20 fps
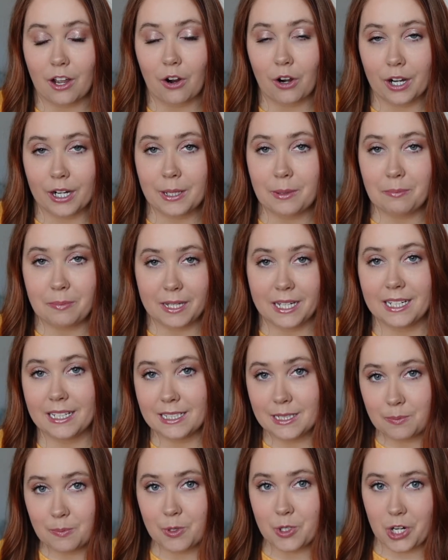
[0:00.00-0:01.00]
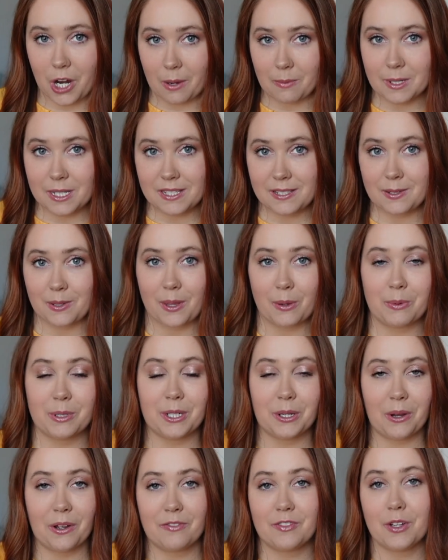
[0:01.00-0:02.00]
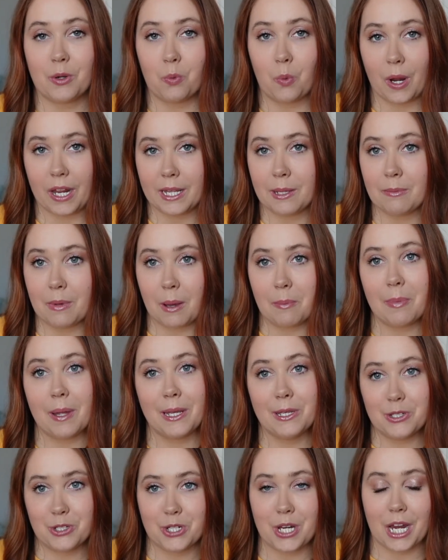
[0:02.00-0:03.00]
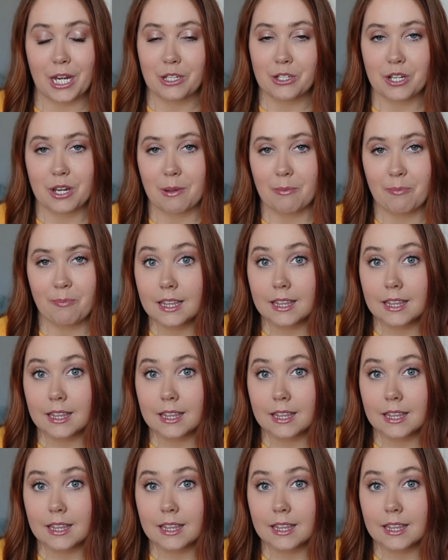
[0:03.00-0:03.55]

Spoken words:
already be in his pajamas so that we don't have to wake him up and change him.